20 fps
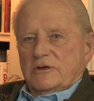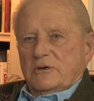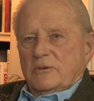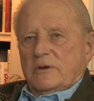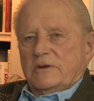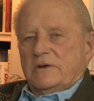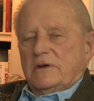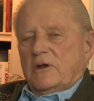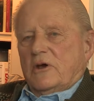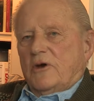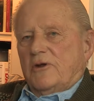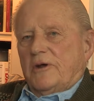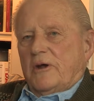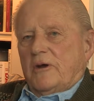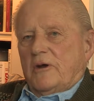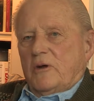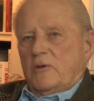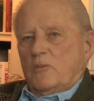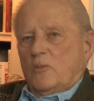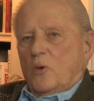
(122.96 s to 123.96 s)
she went and got
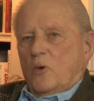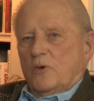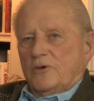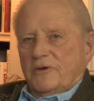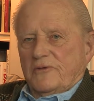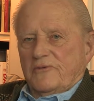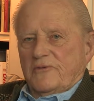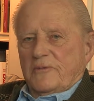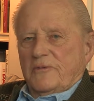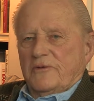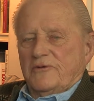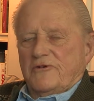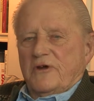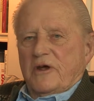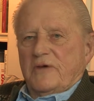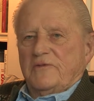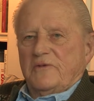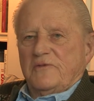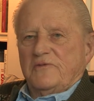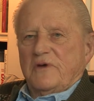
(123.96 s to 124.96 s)
her own water from the
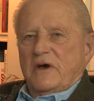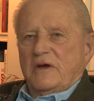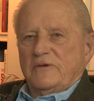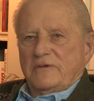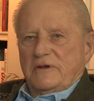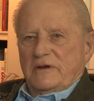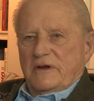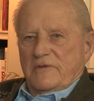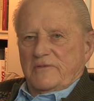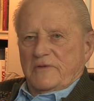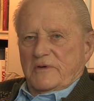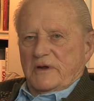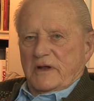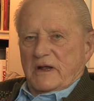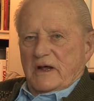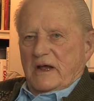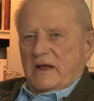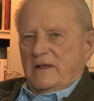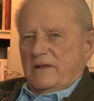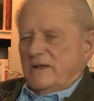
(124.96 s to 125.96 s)
Trevi fountain every
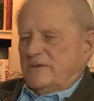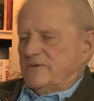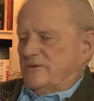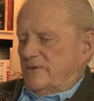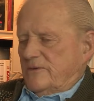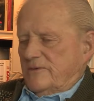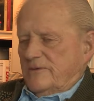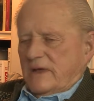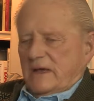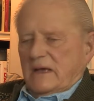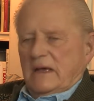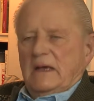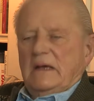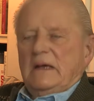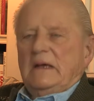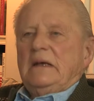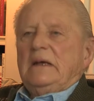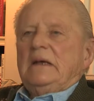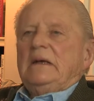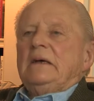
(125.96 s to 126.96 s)
day, that sort of thing.
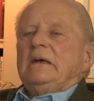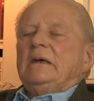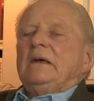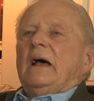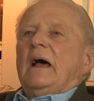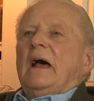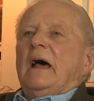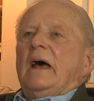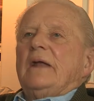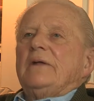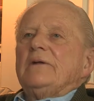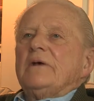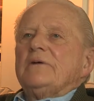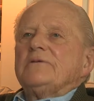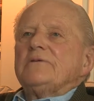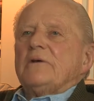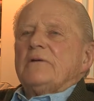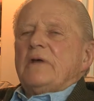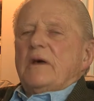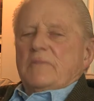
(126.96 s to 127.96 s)
And
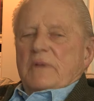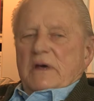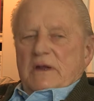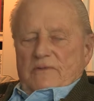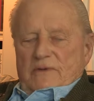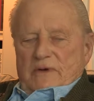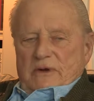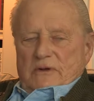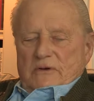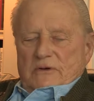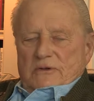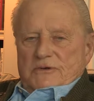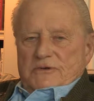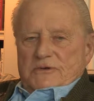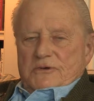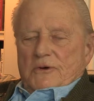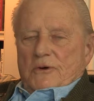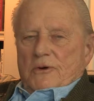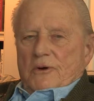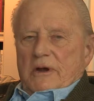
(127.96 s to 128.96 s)
so that made a very good
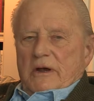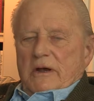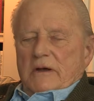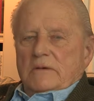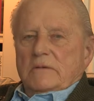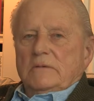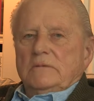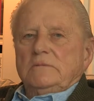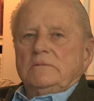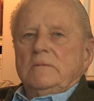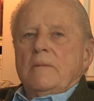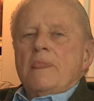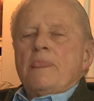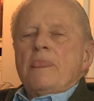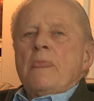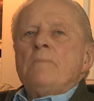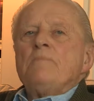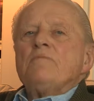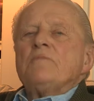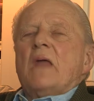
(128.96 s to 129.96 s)
story.
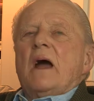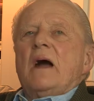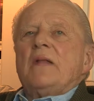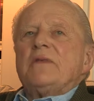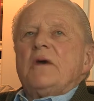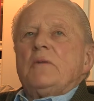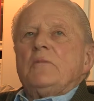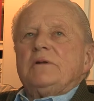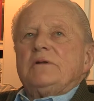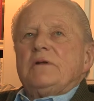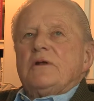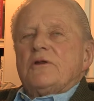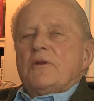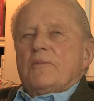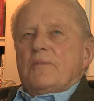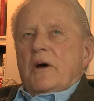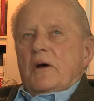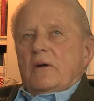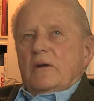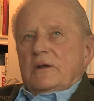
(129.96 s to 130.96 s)
And then we did
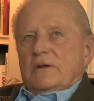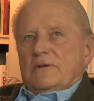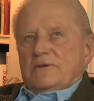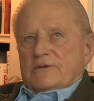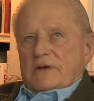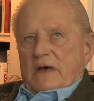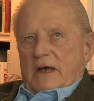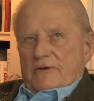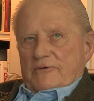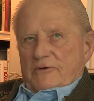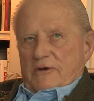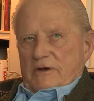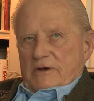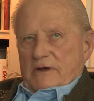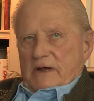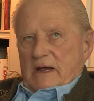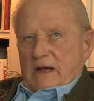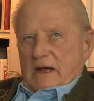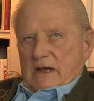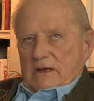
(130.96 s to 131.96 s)
Napoleon's Hundred
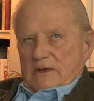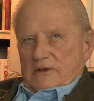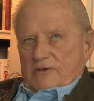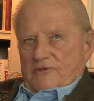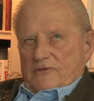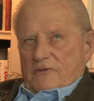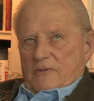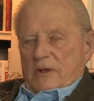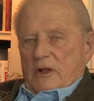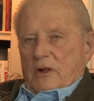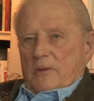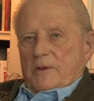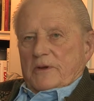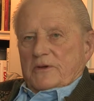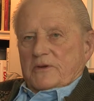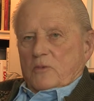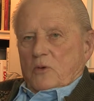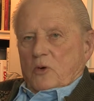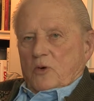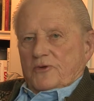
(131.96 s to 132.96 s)
Days from Elba
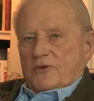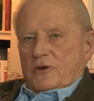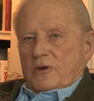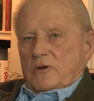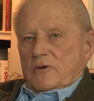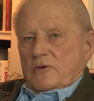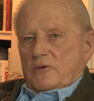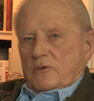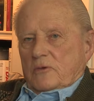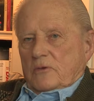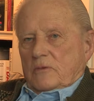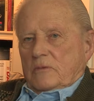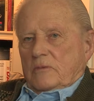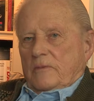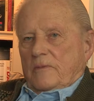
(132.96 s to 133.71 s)
to Waterloo.